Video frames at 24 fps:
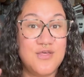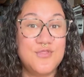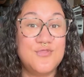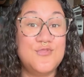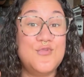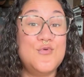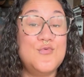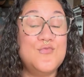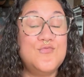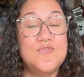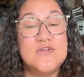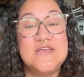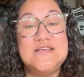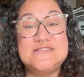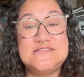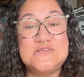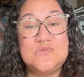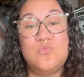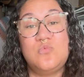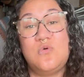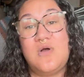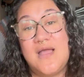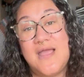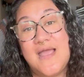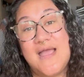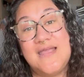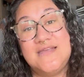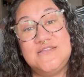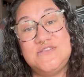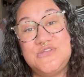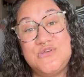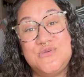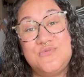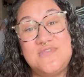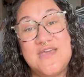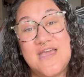The reason why I
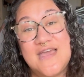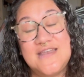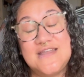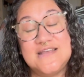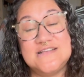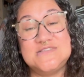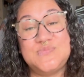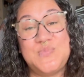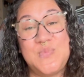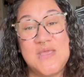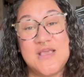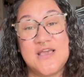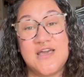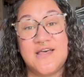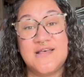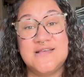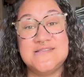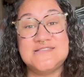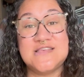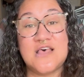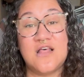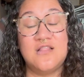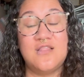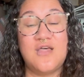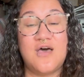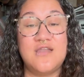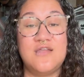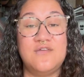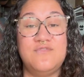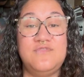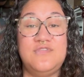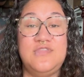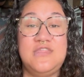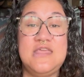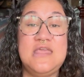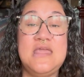do that is because a lot
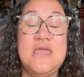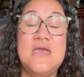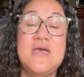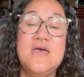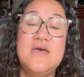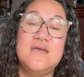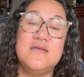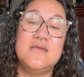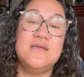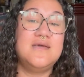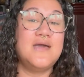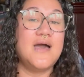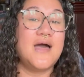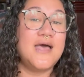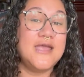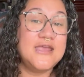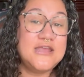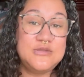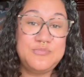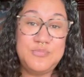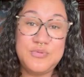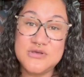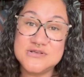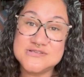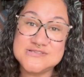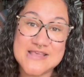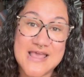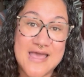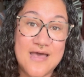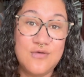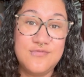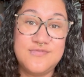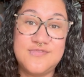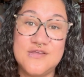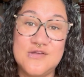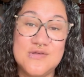of the guidebooks
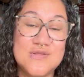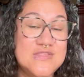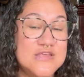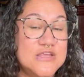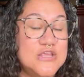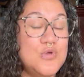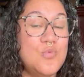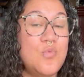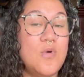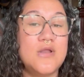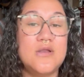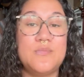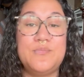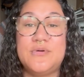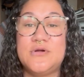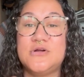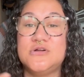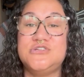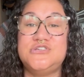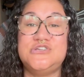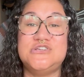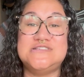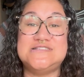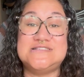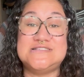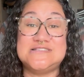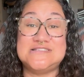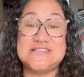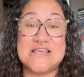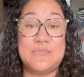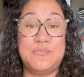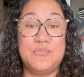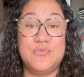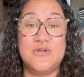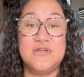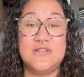out there that you want to purchase
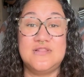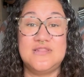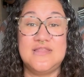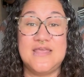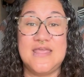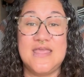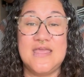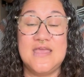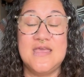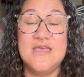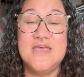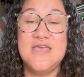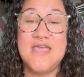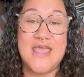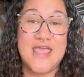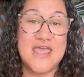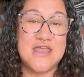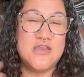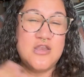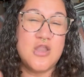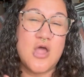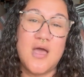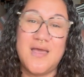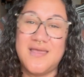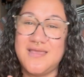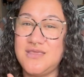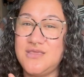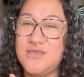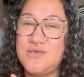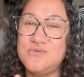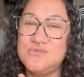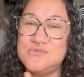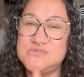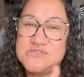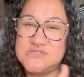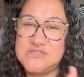separately and not
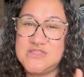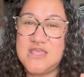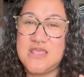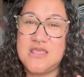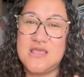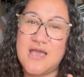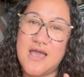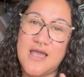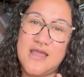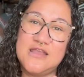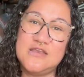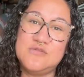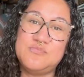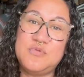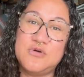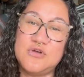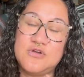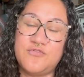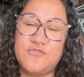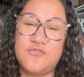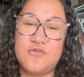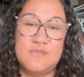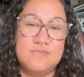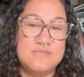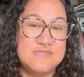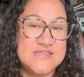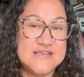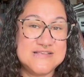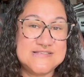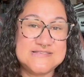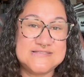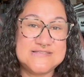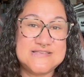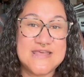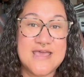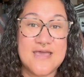use the guidebook from
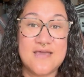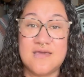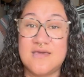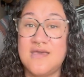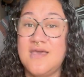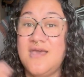this deck,